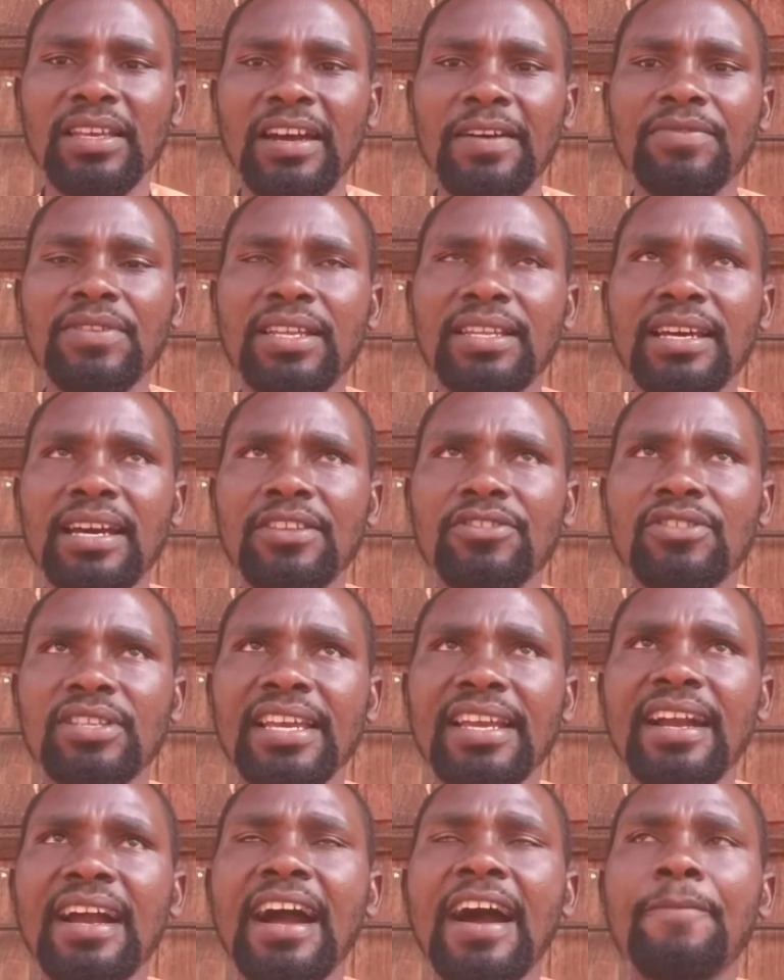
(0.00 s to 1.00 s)
After that,
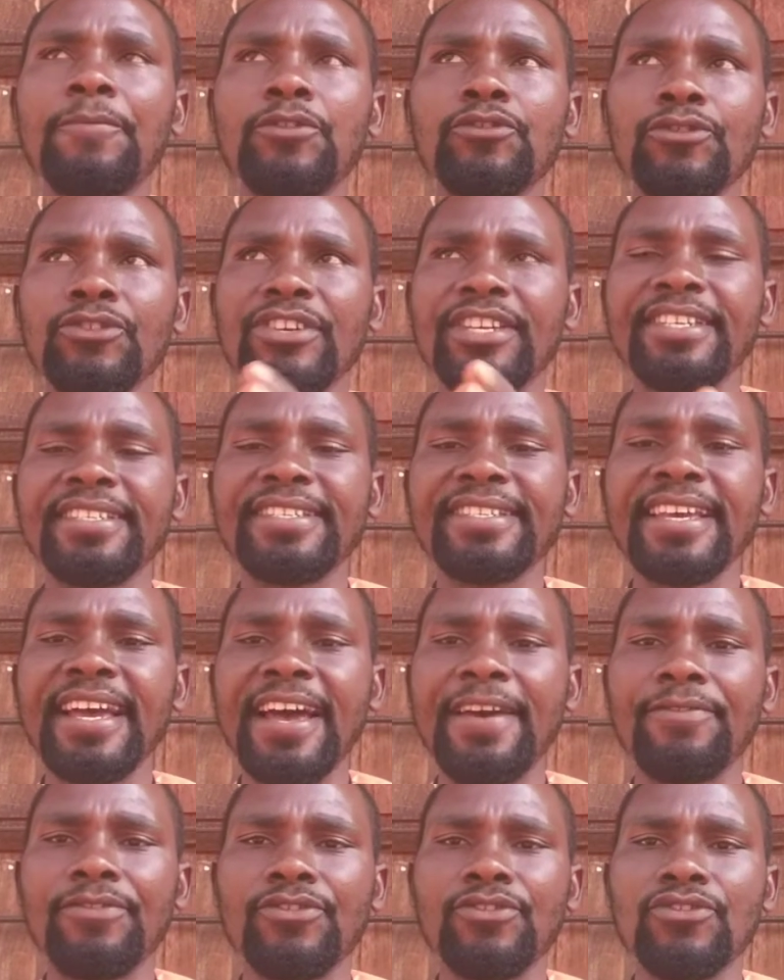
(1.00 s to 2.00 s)
they have to
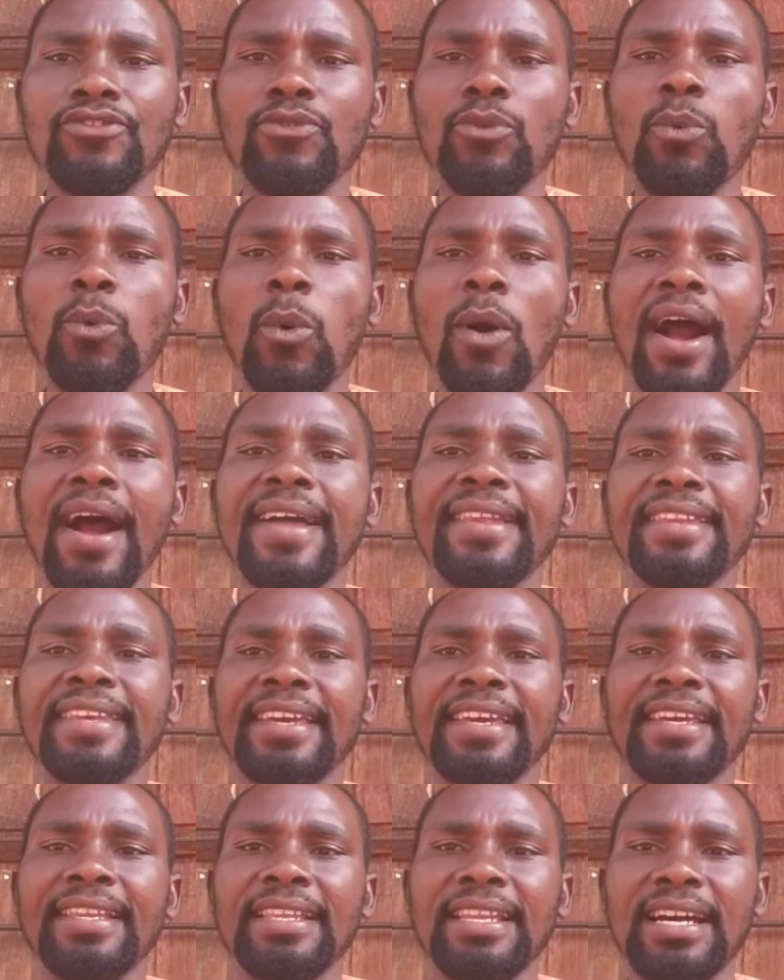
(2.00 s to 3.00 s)
interview one
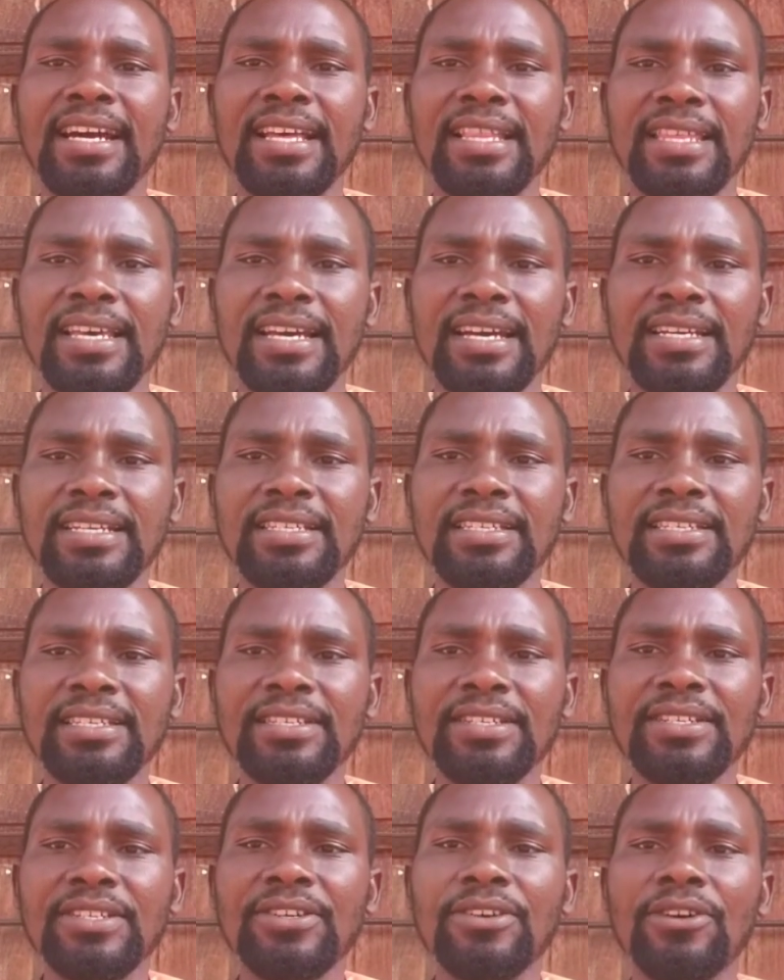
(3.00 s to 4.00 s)
another
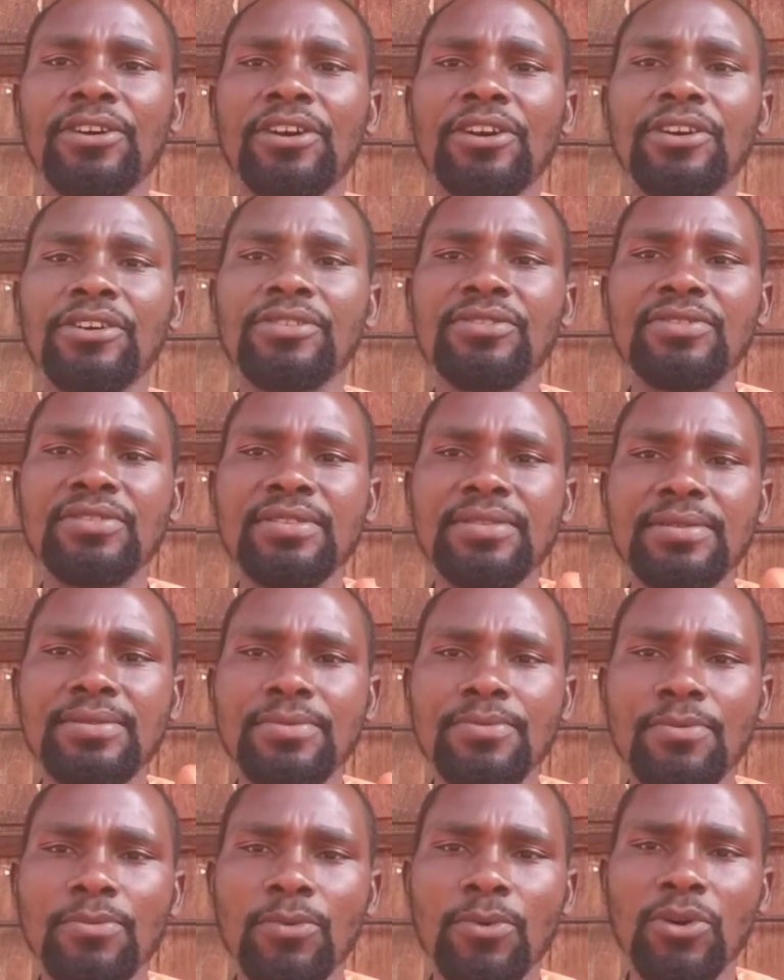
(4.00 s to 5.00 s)
on
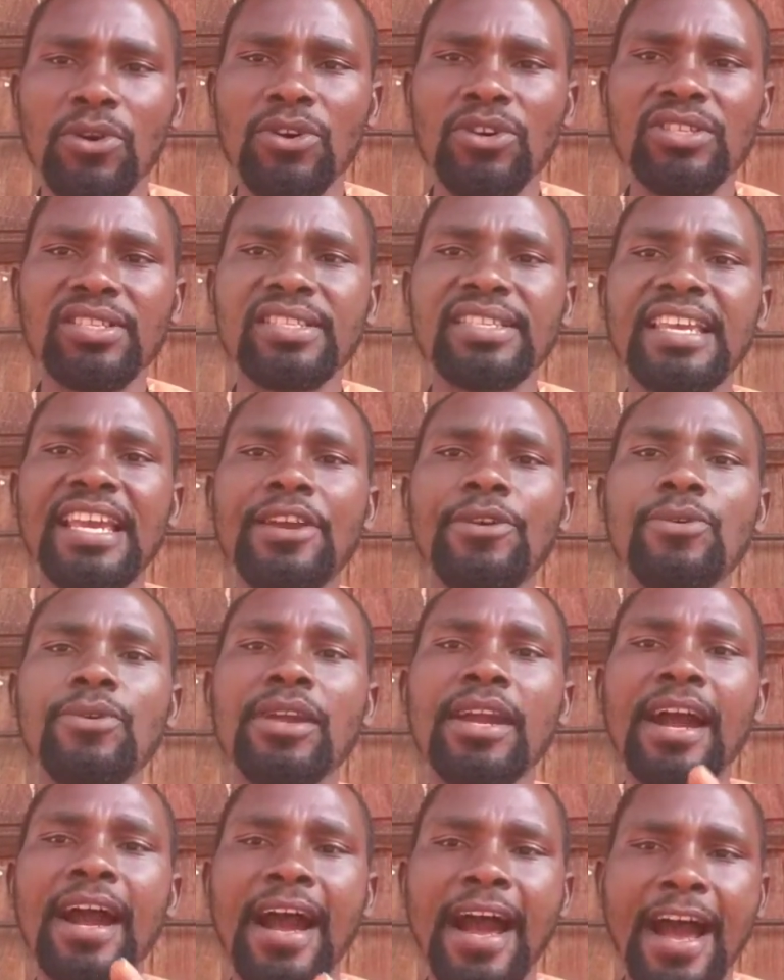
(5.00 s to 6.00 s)
what
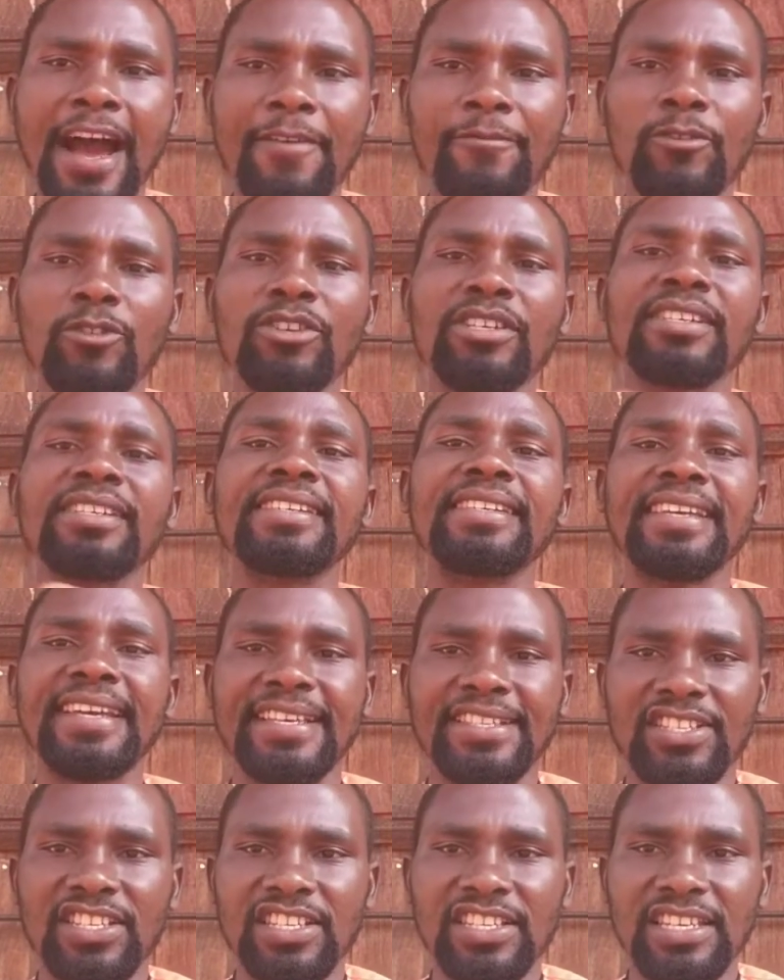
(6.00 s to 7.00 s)
they have
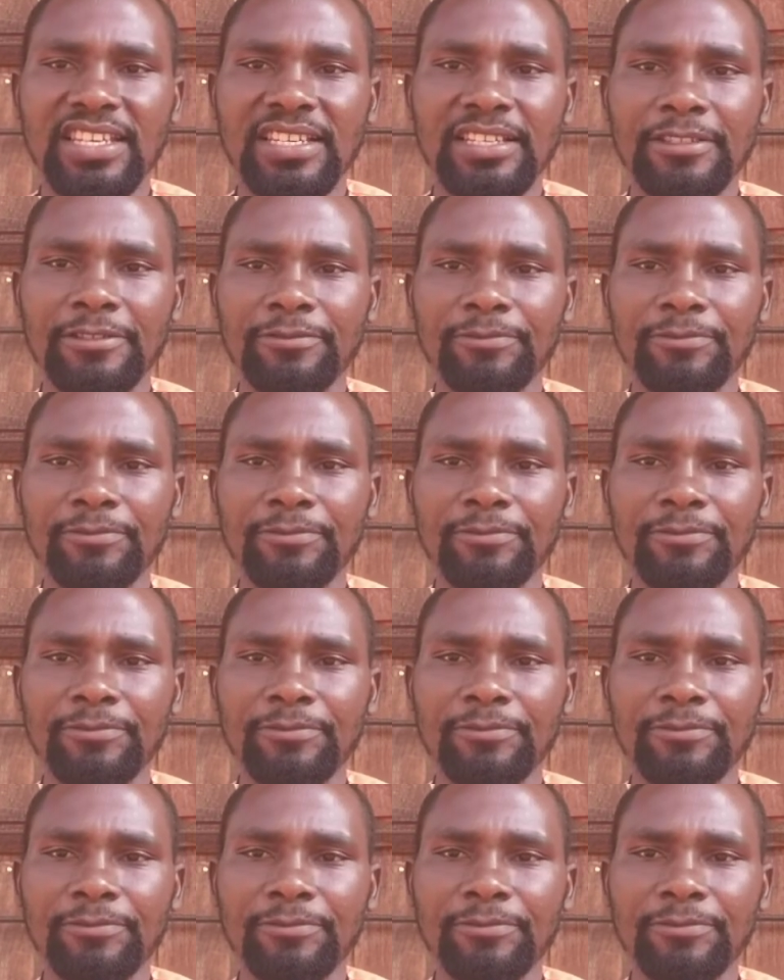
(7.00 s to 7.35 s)
created.